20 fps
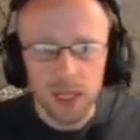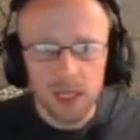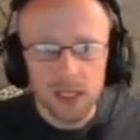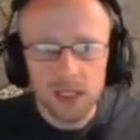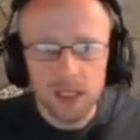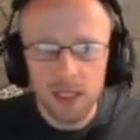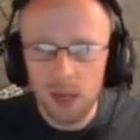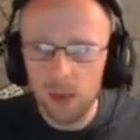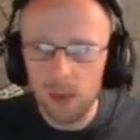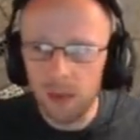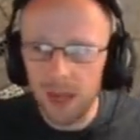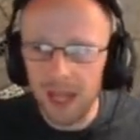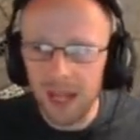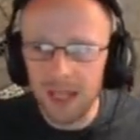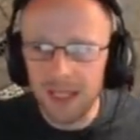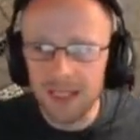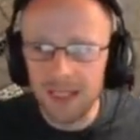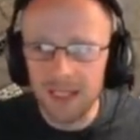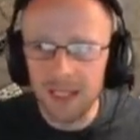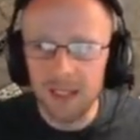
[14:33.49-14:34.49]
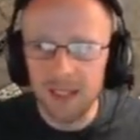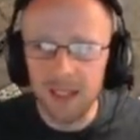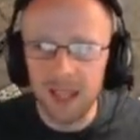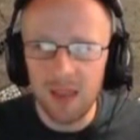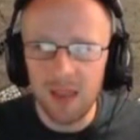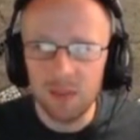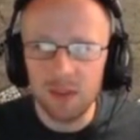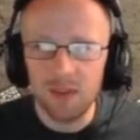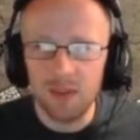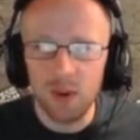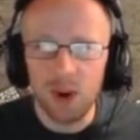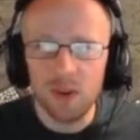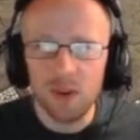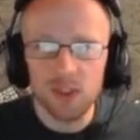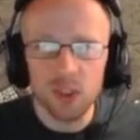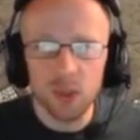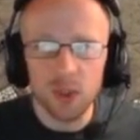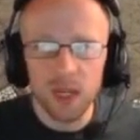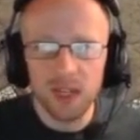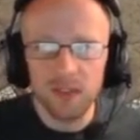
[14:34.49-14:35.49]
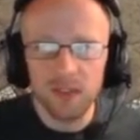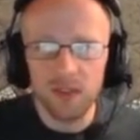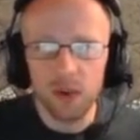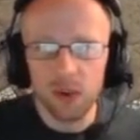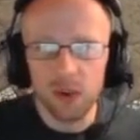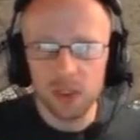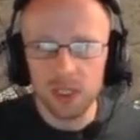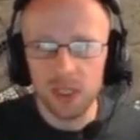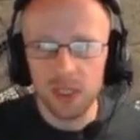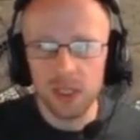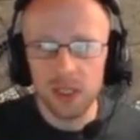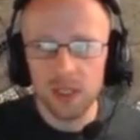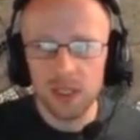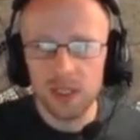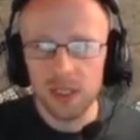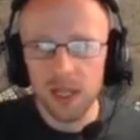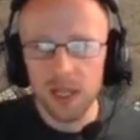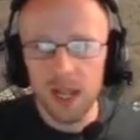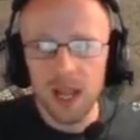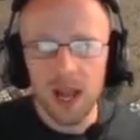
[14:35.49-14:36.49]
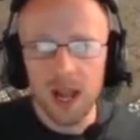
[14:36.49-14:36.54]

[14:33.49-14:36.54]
So, like I said, the game's fought over 24 turns,